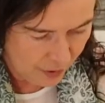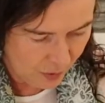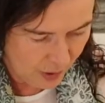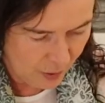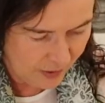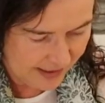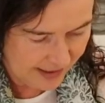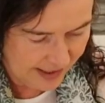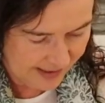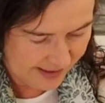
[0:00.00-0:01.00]
do it loosely.
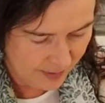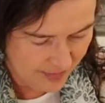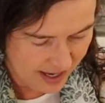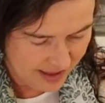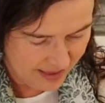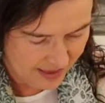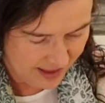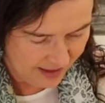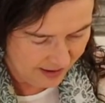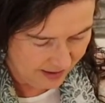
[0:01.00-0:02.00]
That's the main
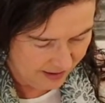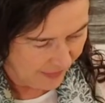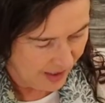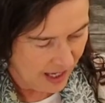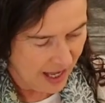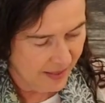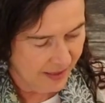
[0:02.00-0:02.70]
thing. And